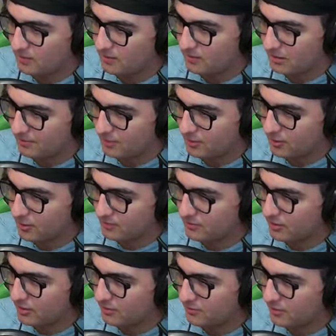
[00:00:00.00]
I'm going, I'm
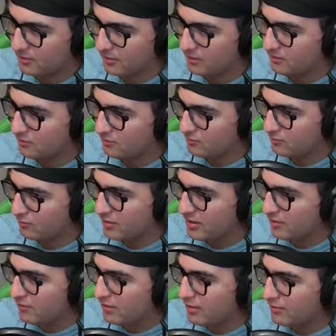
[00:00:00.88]
going, I'm going.
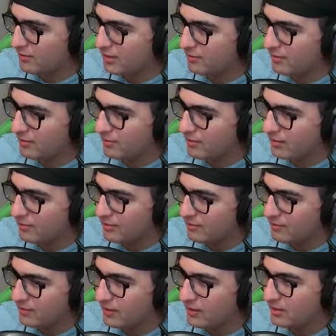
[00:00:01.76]
Wait, wait, wait, wait, wait, wait,
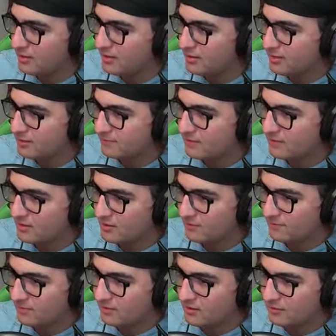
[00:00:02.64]

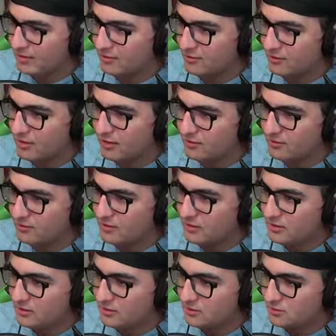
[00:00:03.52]
wait. Back around.
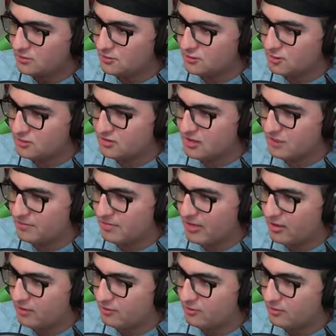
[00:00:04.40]
Do your thing,
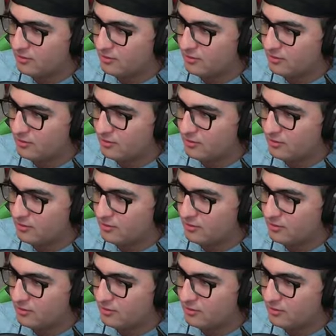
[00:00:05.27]
bro.